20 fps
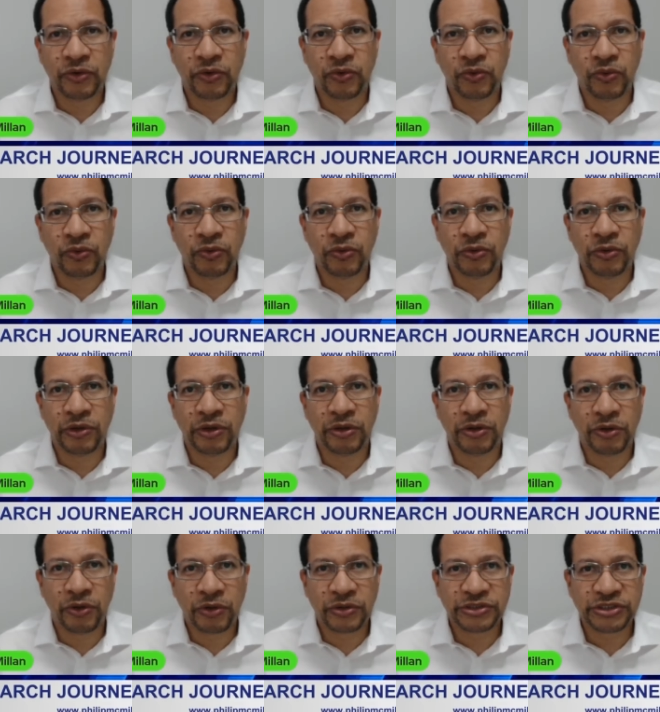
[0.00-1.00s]
who
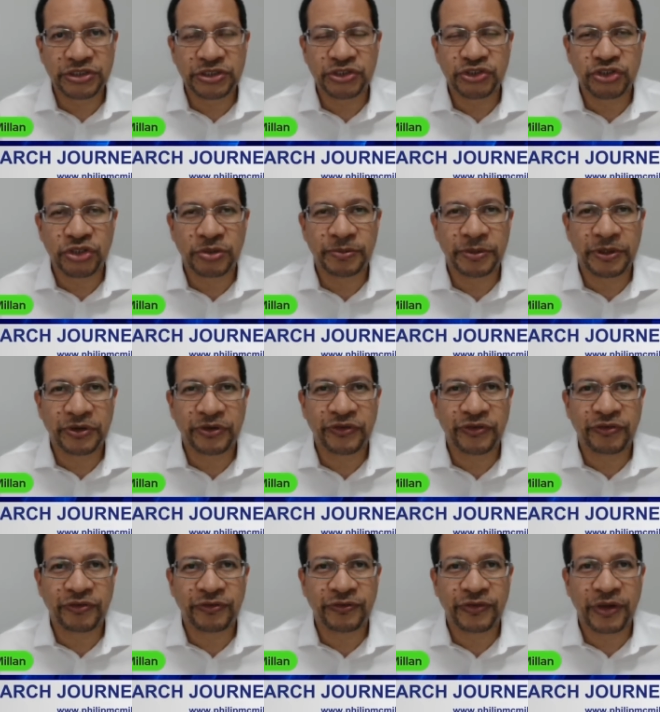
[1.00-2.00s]
lost their job because
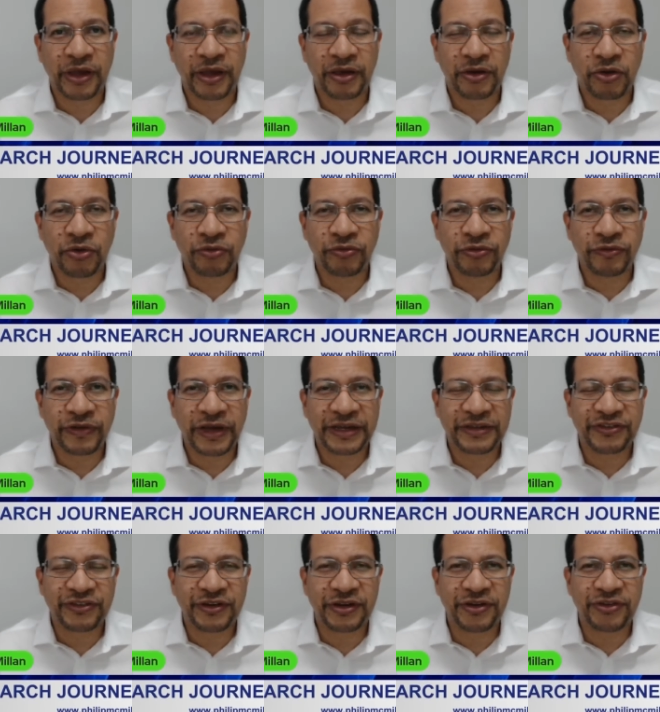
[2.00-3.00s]
of COVID
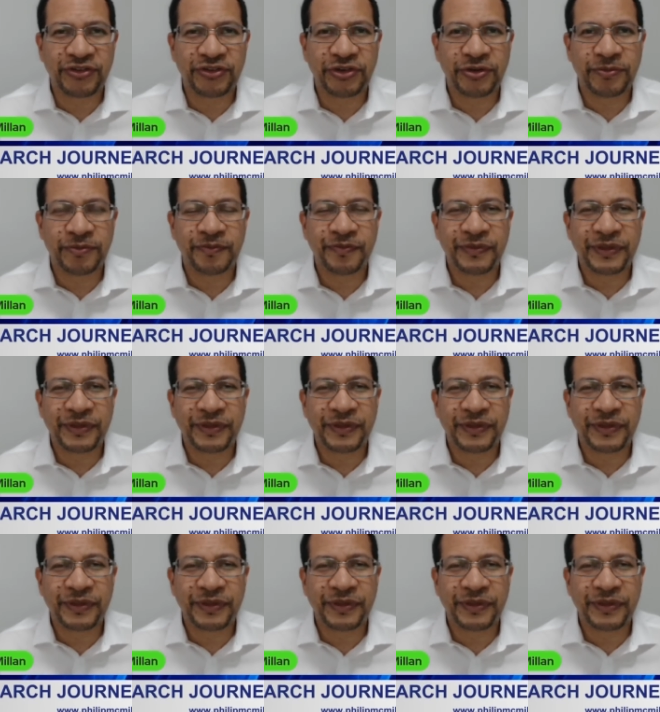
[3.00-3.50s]
vaccination,